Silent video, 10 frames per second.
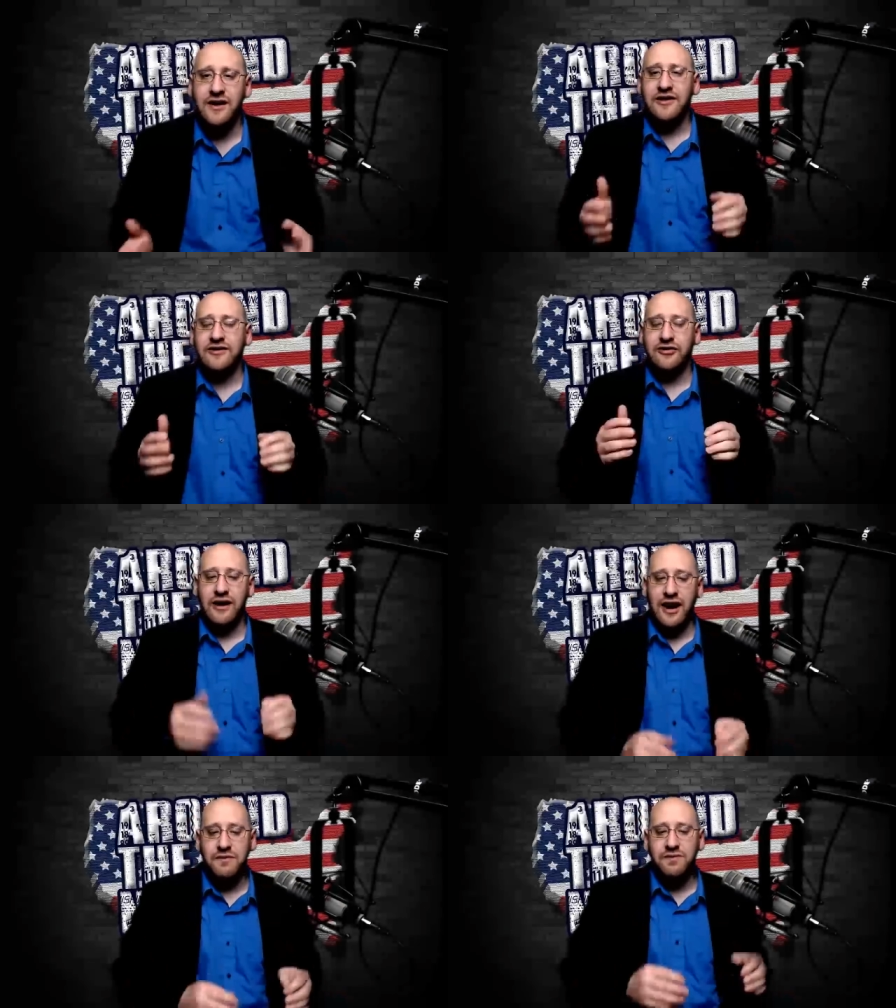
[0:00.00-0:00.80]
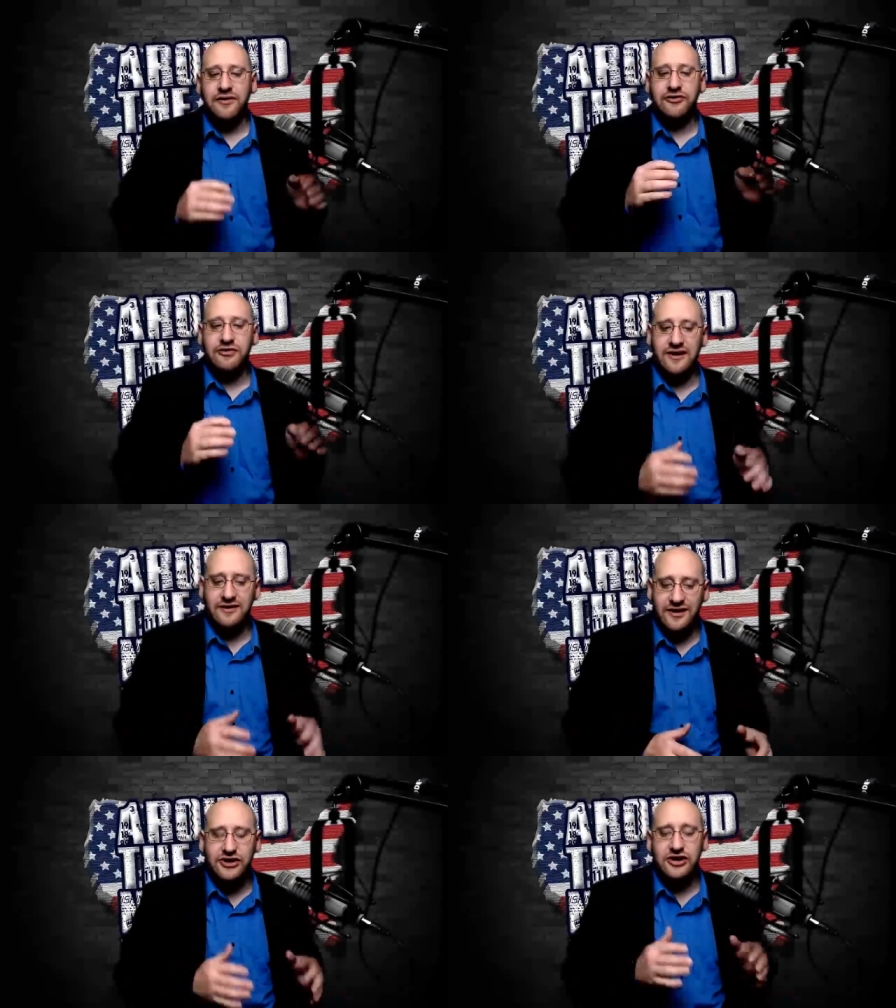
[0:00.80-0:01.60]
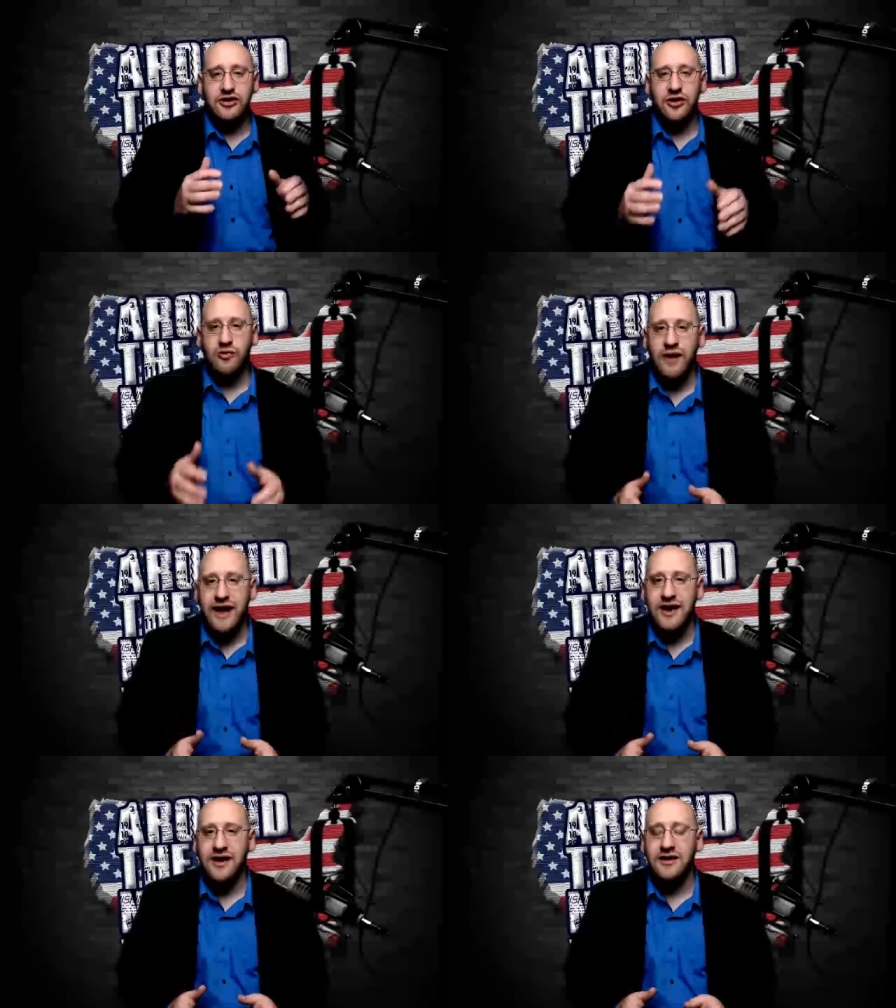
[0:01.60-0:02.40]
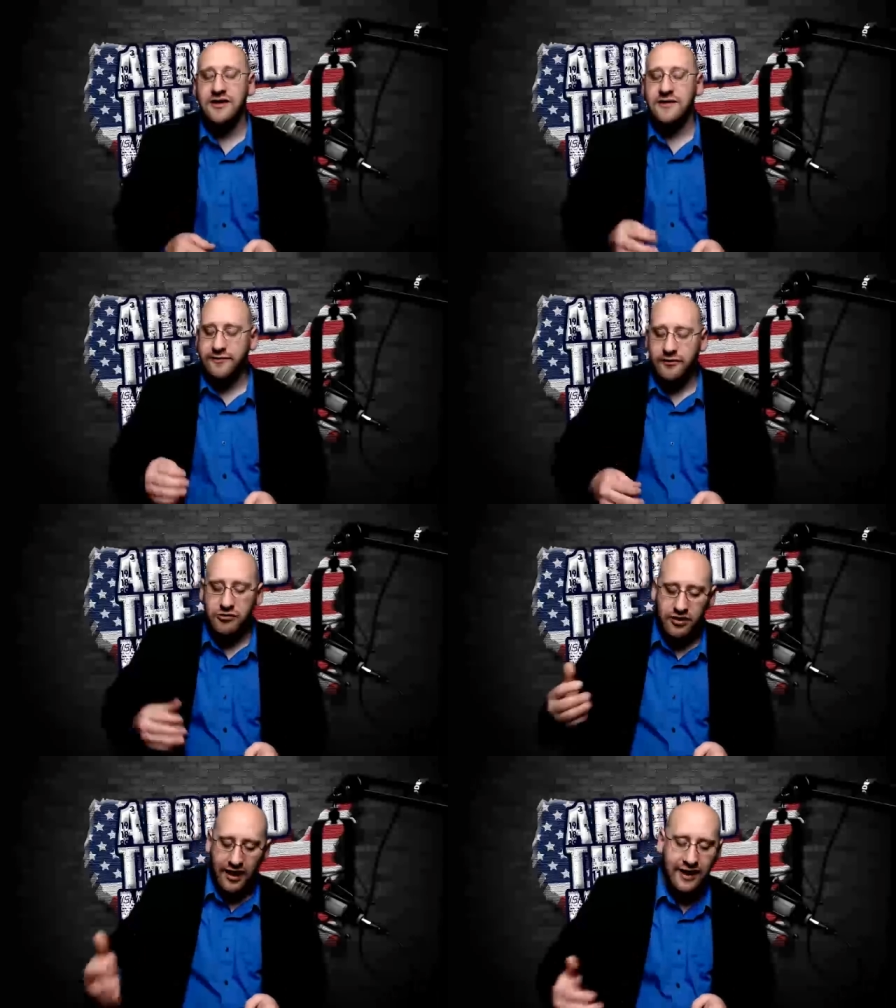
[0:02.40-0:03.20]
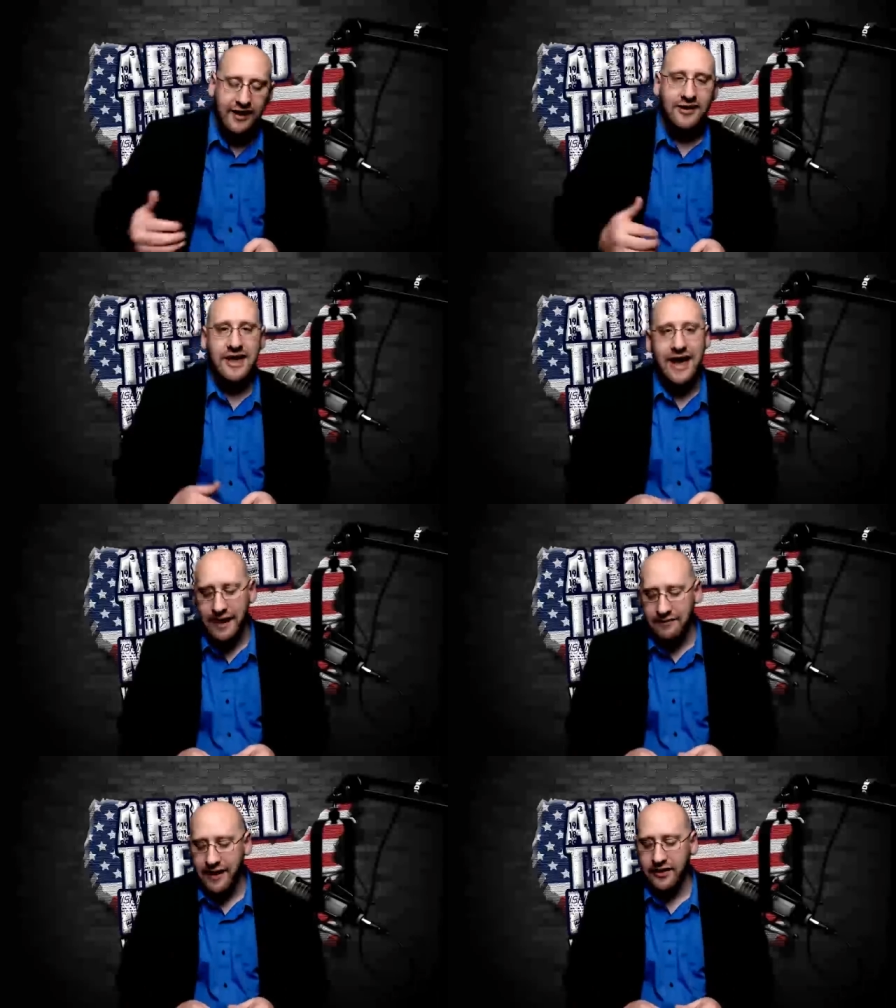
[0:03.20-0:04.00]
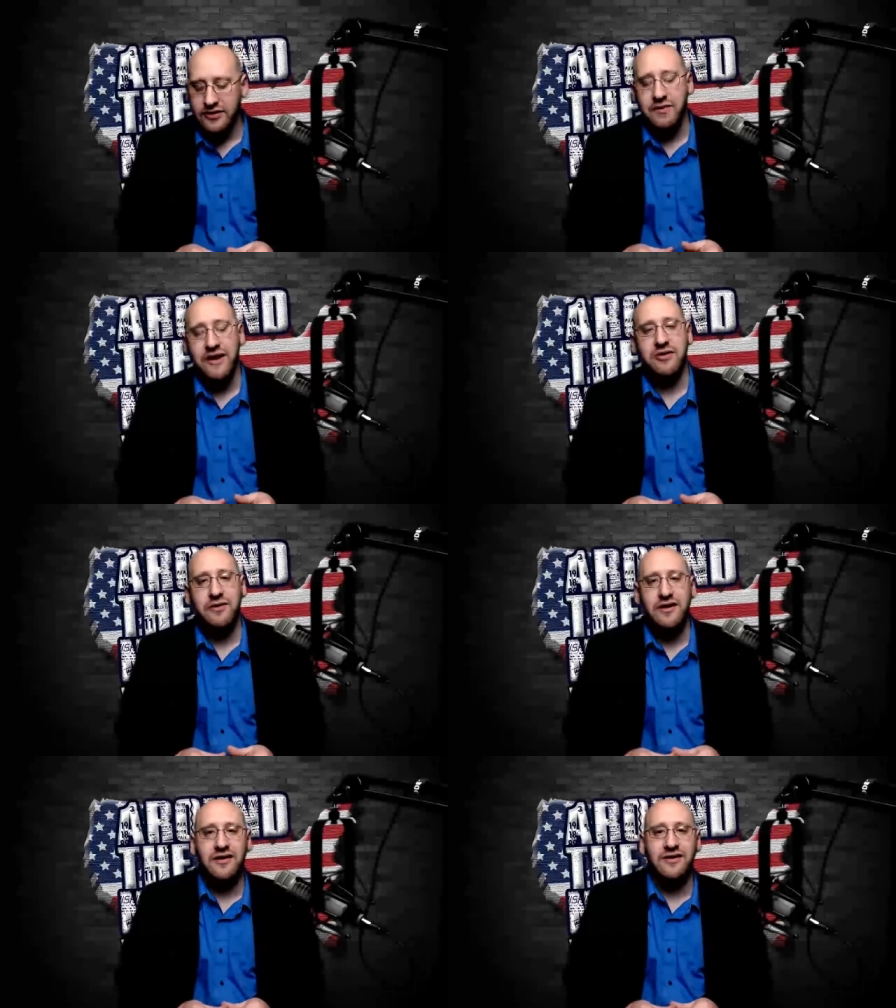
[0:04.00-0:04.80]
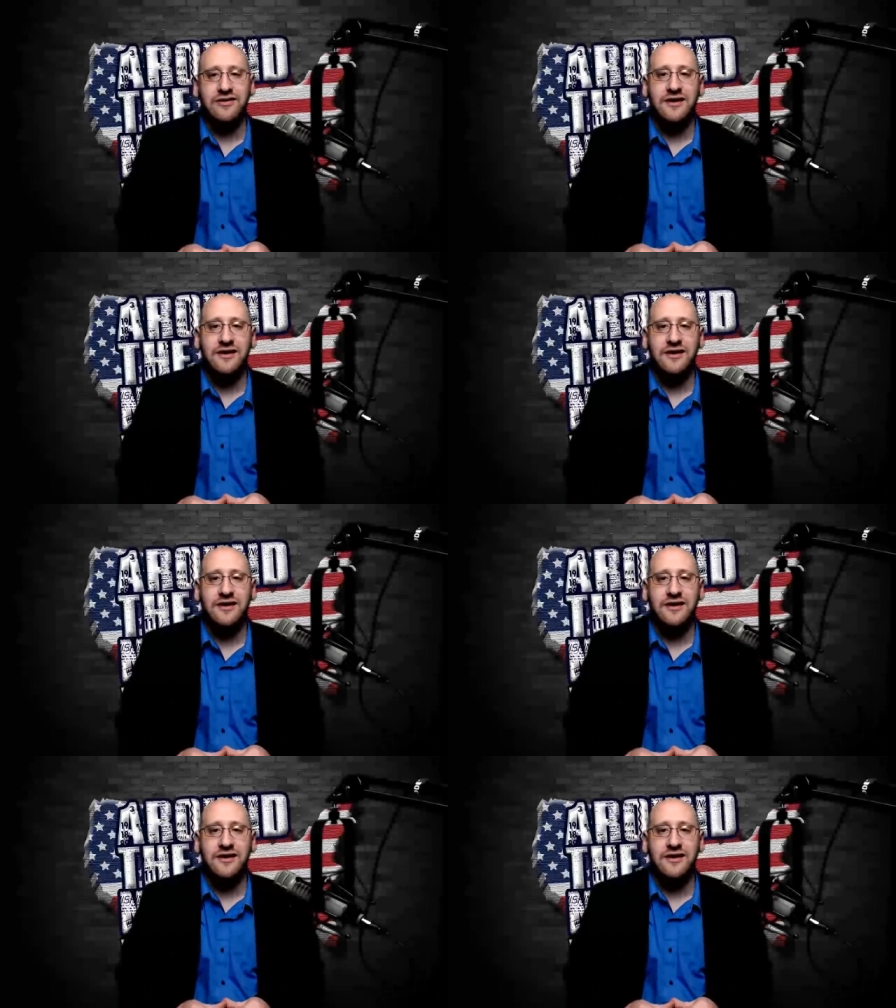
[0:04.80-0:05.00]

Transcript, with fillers: So help us transition away from relying on the ad model to pay the bills